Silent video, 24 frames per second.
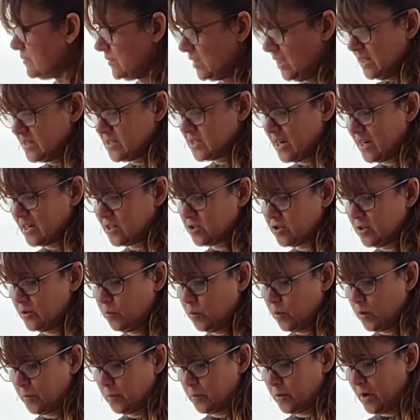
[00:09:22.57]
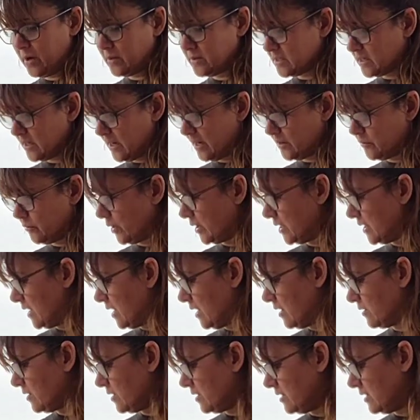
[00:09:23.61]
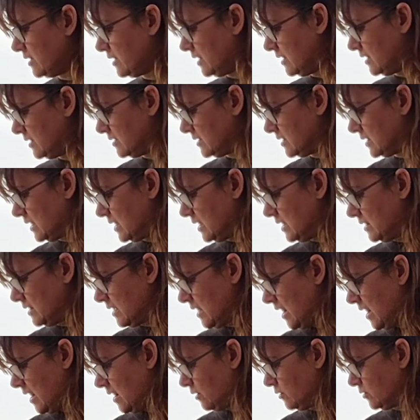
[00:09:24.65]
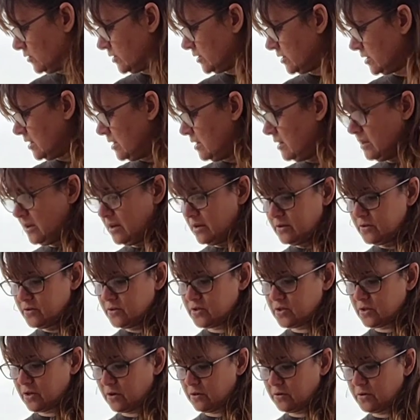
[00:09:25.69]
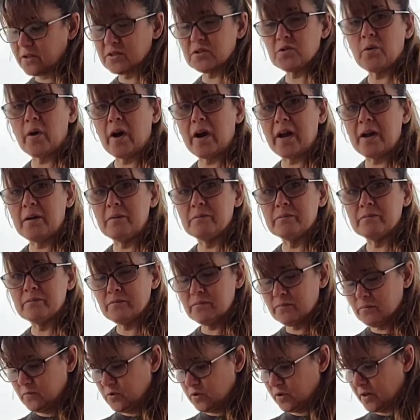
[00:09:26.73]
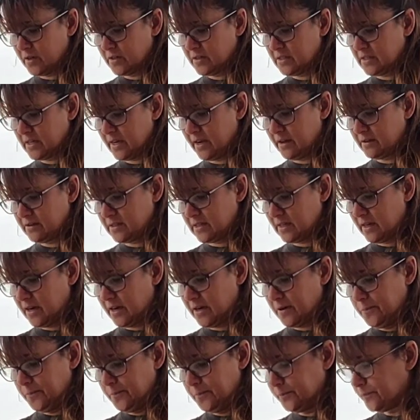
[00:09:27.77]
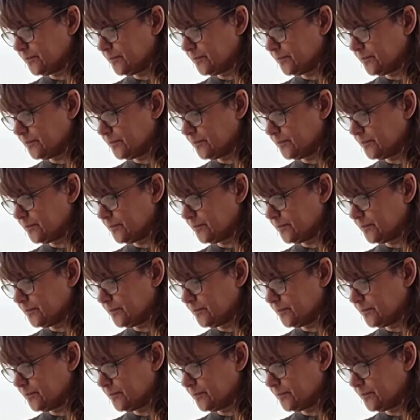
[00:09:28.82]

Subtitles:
It's actually warmer outside right now than it is in the house, so that's why I'm trying to stay outside.